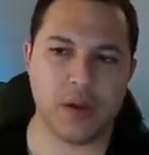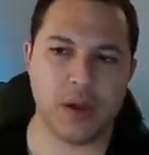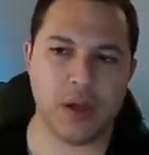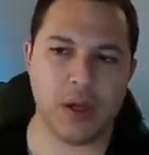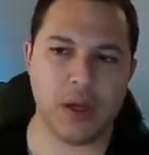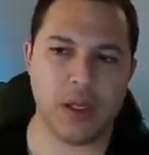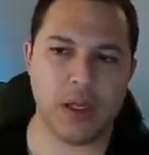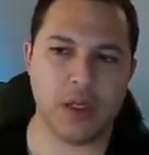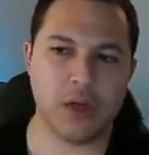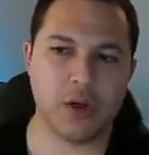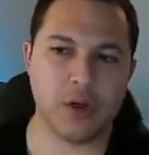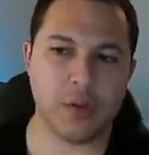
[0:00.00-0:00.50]

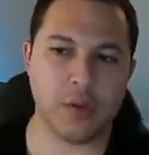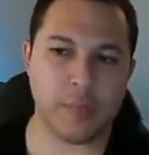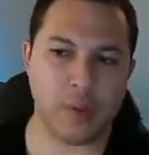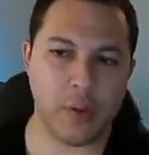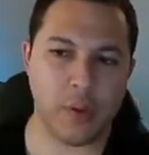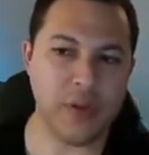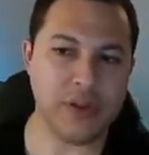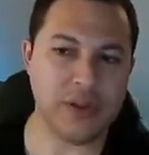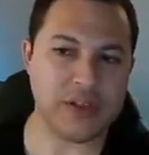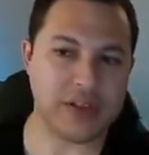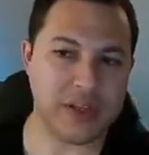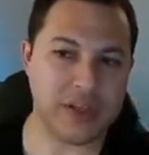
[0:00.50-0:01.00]
your
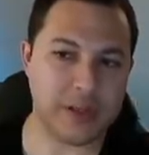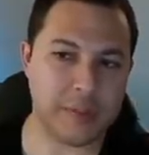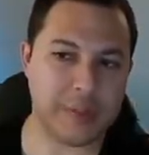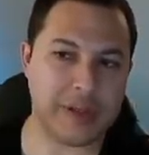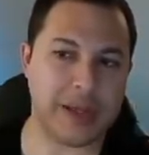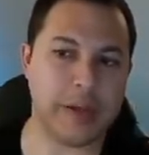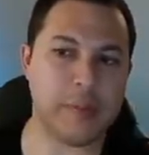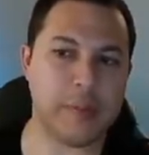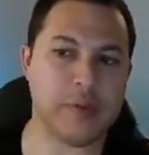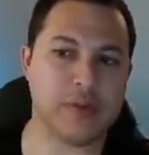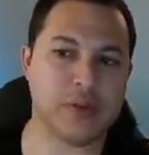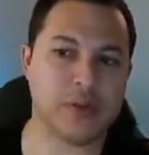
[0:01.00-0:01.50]
opponent's going to be
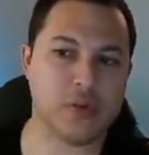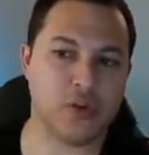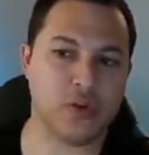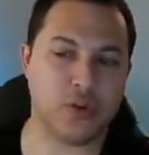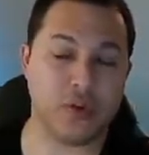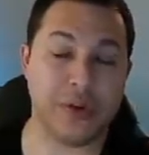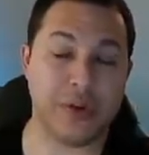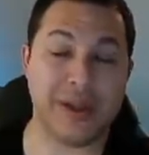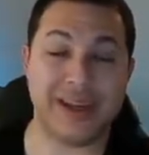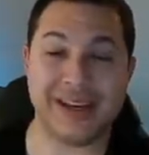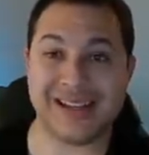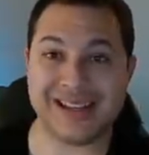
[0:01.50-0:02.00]
able to
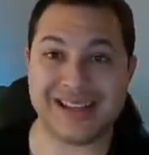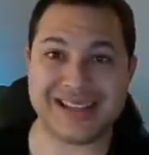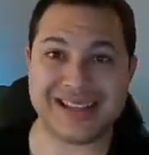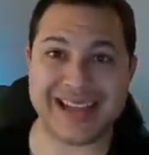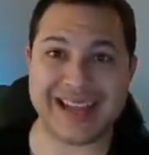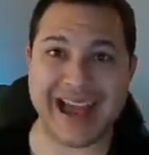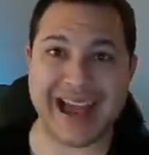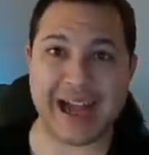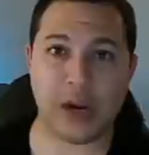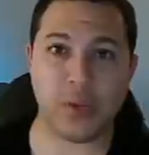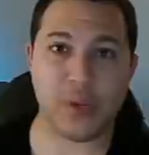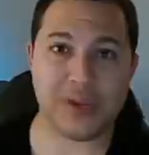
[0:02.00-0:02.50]
create an
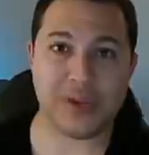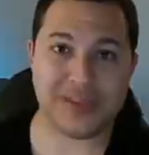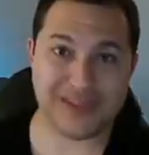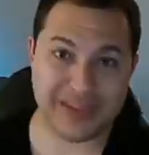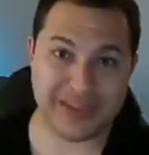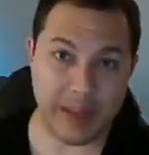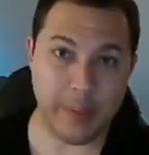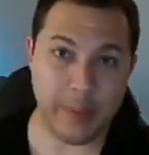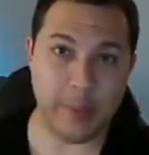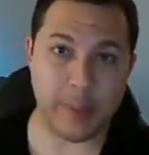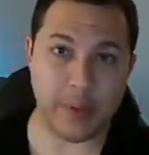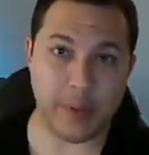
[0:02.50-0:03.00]
attack with
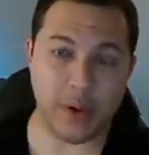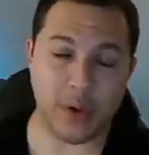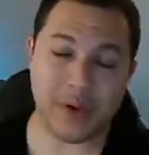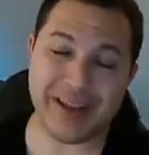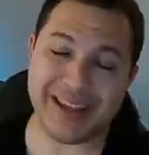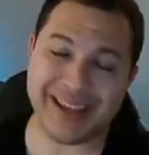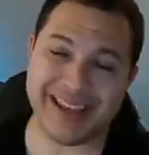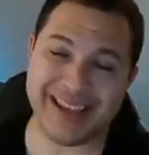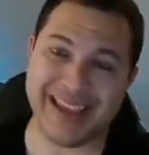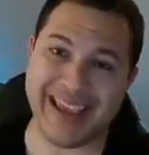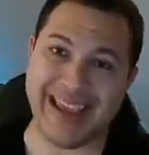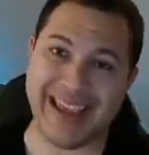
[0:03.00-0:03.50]
tempo, and
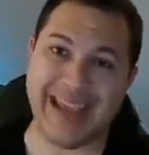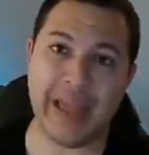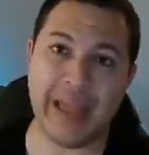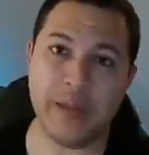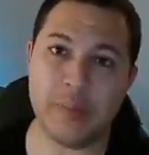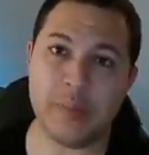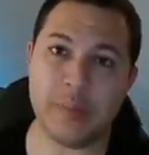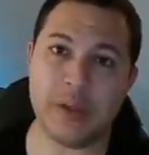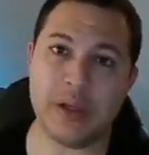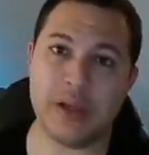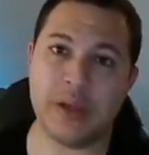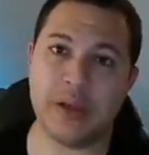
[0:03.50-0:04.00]
it can
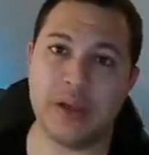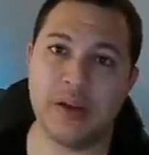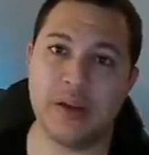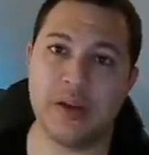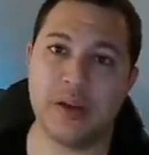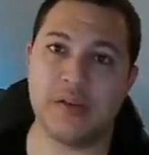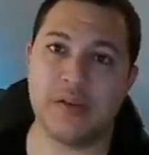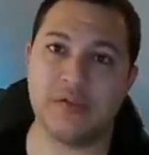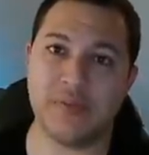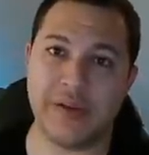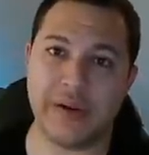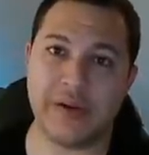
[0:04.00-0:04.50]
be
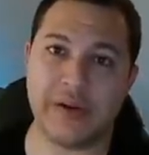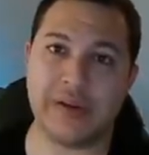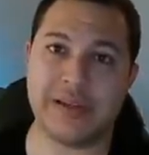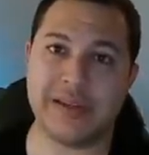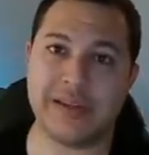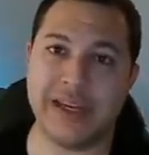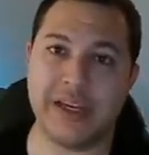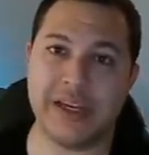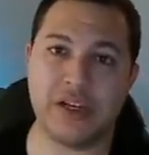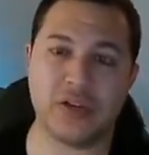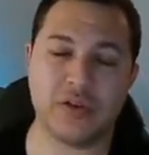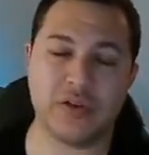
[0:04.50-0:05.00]
very
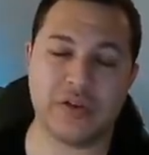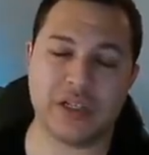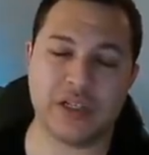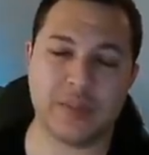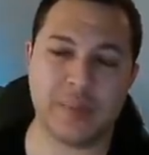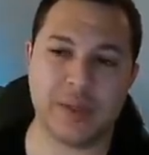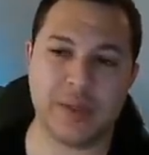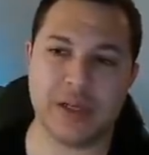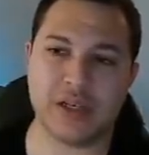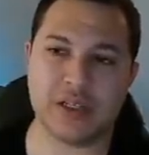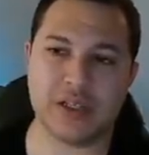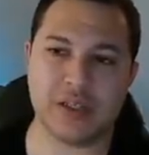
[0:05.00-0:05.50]
dangerous
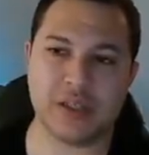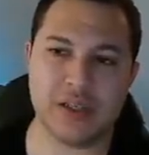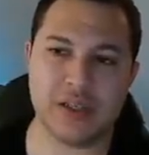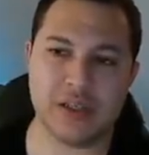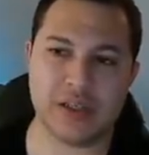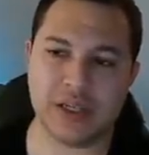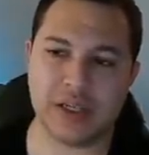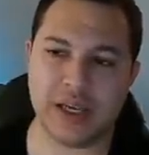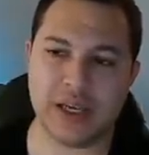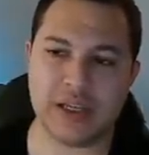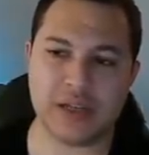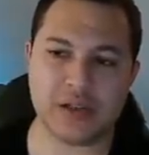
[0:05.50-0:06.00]
because in this
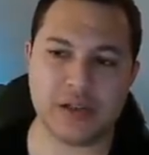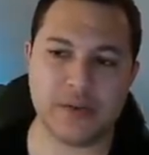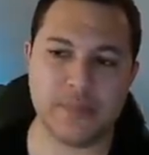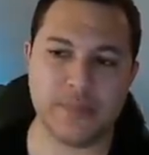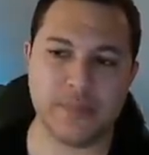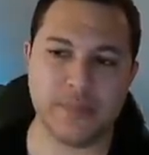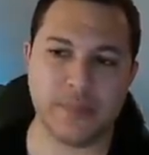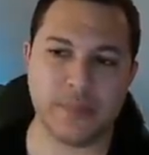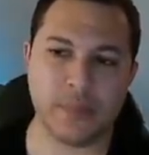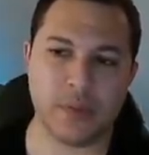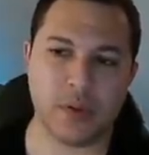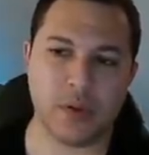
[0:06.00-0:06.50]
case,
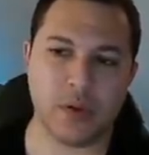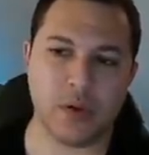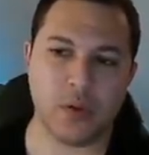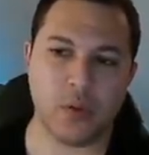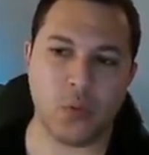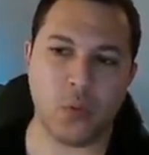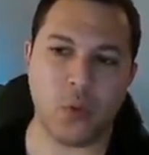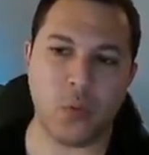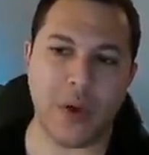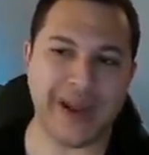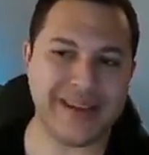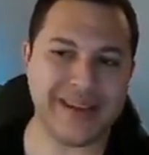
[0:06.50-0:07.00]

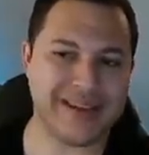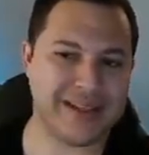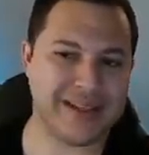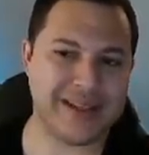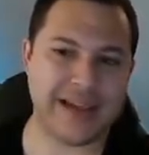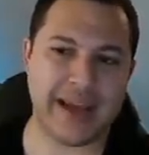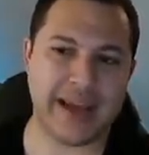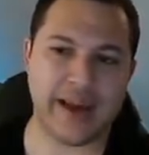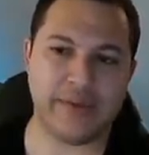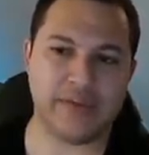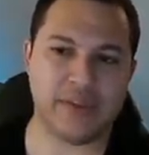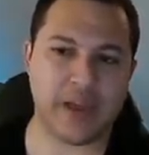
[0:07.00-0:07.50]
white didn't
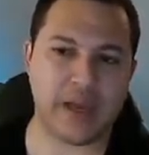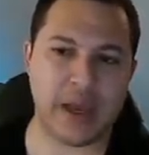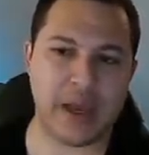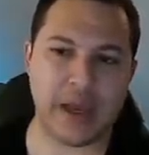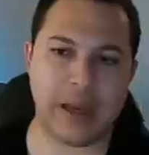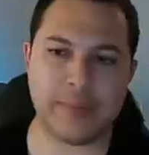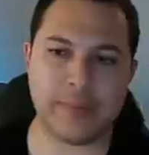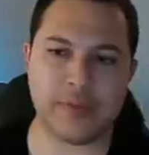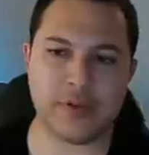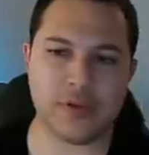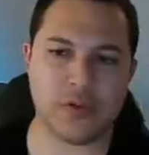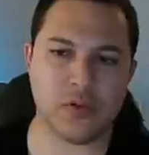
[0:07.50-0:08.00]
have
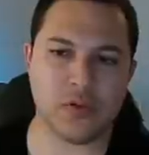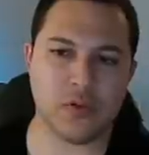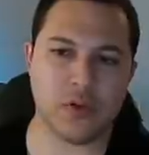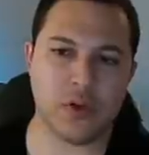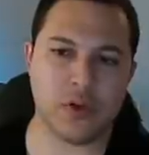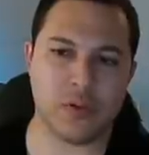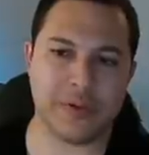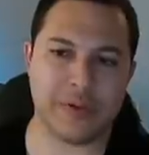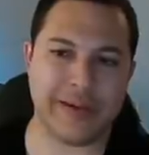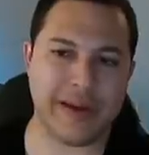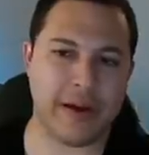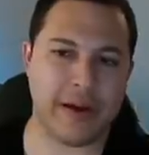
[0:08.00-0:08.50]
time to you
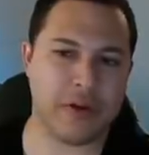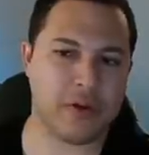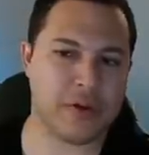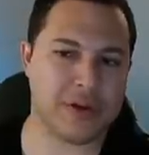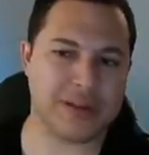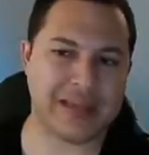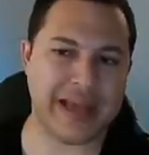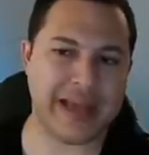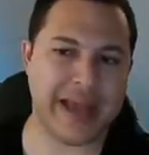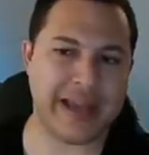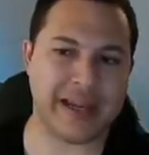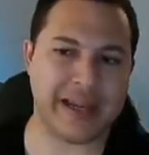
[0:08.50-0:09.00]
know
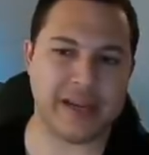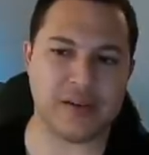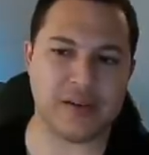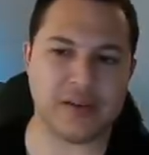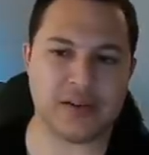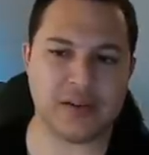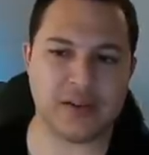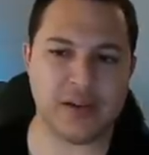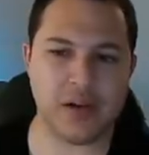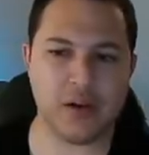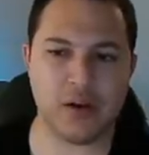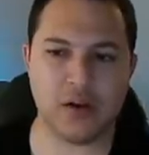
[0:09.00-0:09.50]
counterattack in the
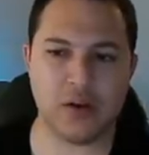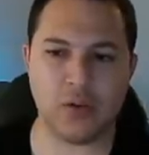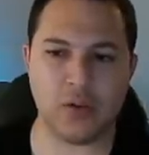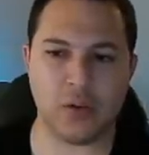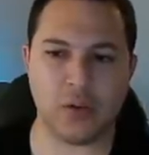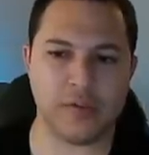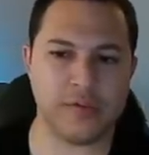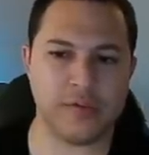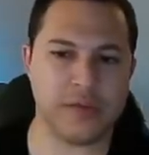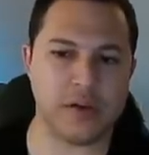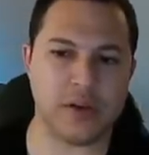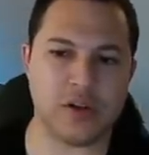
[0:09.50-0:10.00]
center or
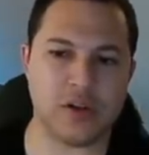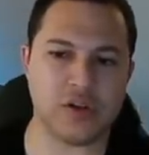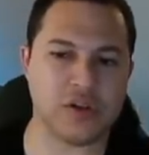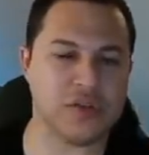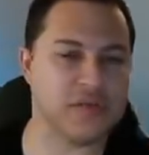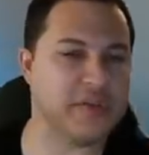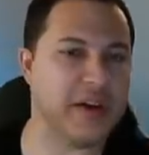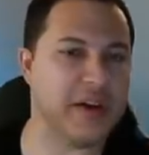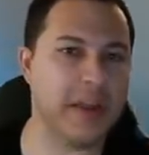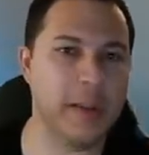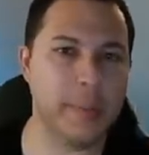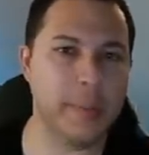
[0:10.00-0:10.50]
finish
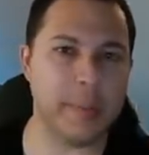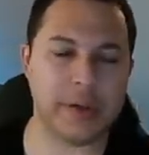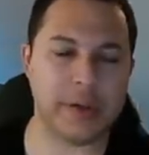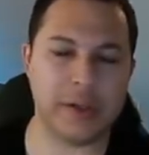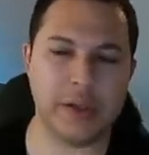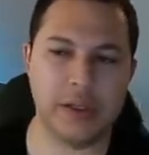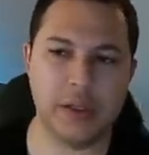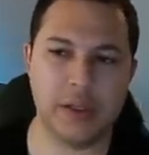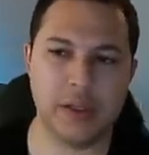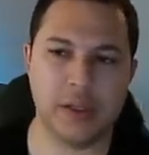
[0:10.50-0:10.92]
developing.